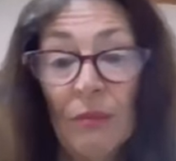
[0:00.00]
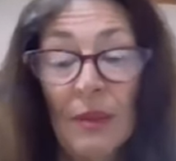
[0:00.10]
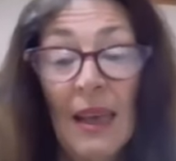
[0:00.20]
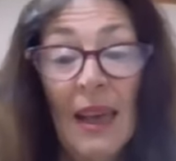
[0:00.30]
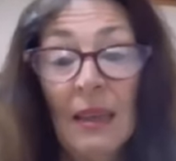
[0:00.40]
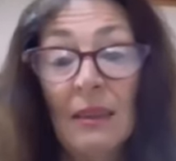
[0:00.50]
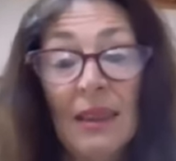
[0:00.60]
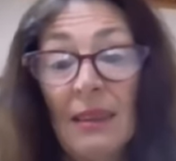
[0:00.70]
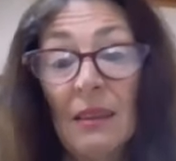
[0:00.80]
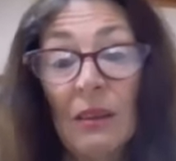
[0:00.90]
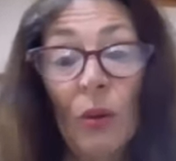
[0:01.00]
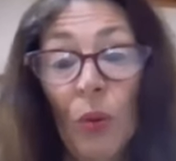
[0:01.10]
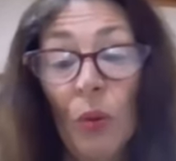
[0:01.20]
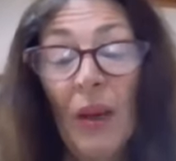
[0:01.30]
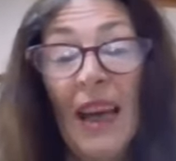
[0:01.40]
saying this isn't
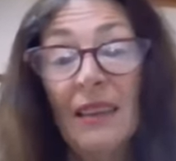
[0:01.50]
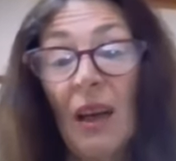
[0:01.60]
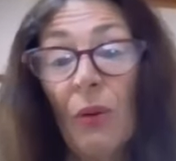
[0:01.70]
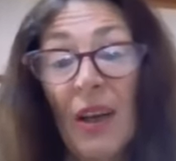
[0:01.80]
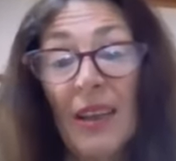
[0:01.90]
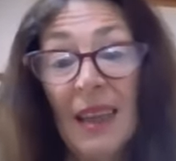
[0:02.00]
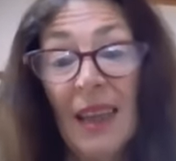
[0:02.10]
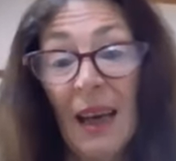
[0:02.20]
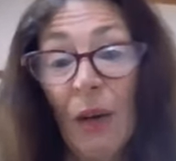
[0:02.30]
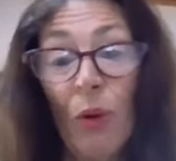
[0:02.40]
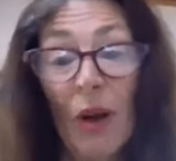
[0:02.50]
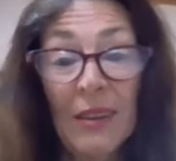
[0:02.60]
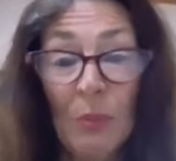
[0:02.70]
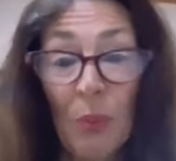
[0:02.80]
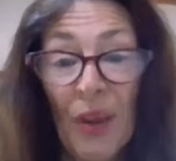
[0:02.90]
good, we had no idea how
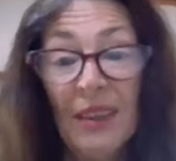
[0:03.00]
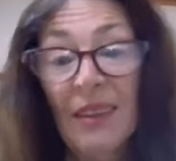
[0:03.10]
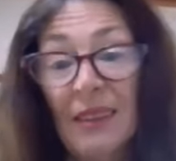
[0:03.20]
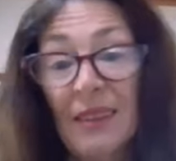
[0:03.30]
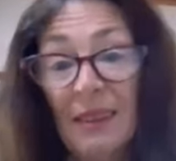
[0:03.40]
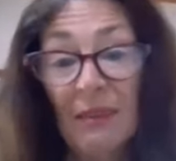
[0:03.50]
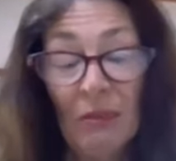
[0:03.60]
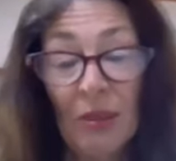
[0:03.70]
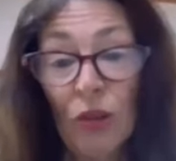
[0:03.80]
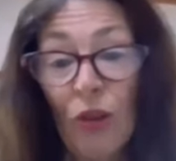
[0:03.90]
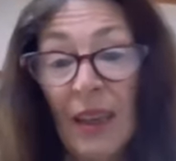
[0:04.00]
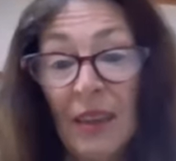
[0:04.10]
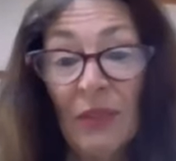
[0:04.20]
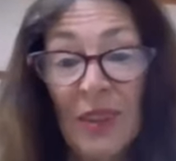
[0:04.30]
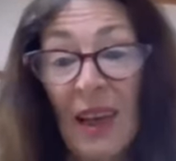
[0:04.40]
widespread this
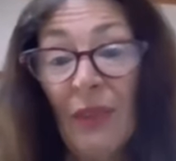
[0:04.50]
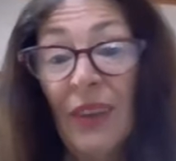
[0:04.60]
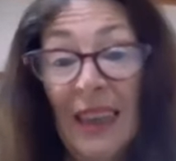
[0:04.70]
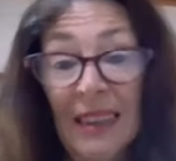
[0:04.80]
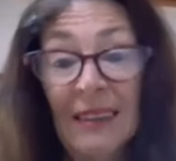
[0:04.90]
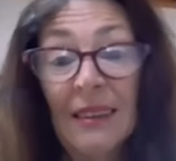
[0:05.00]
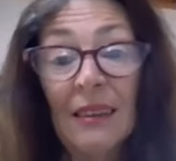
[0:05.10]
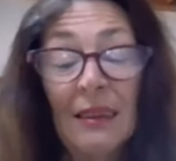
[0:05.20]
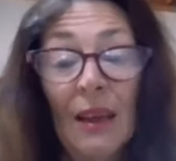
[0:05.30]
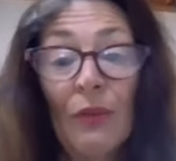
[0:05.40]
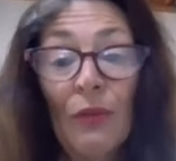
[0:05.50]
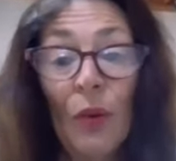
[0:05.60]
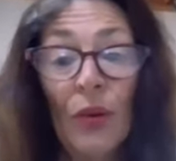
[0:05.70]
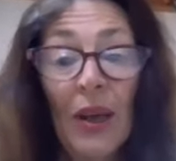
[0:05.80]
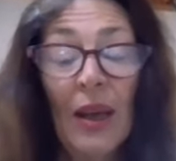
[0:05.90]
destructive stuff is, and so forth.